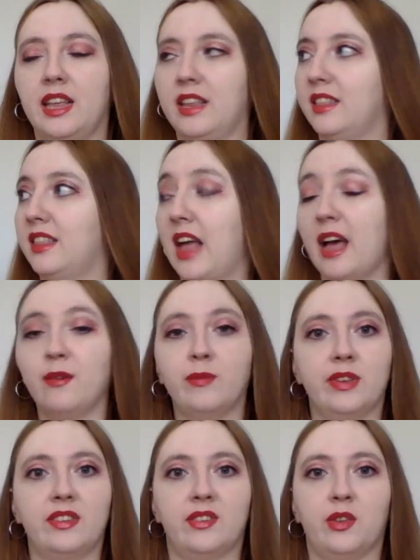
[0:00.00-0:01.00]
that
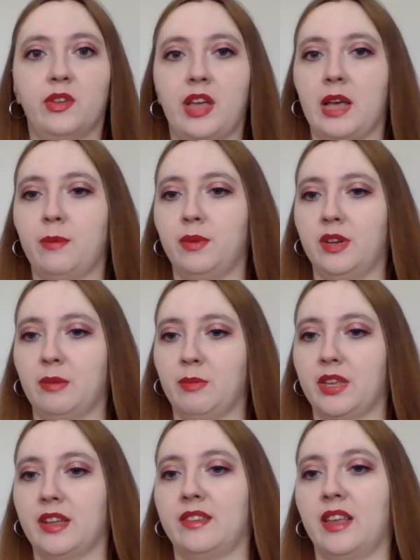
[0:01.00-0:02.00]
was still happening
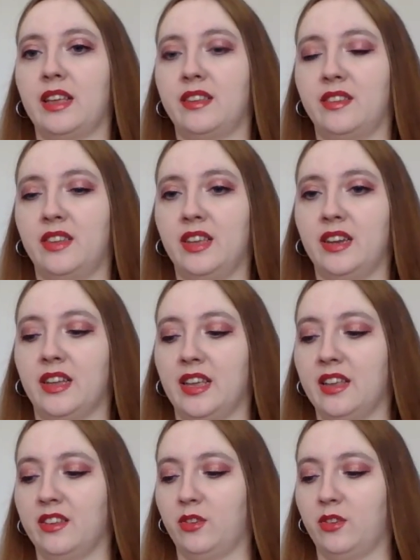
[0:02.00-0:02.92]
because I see it again.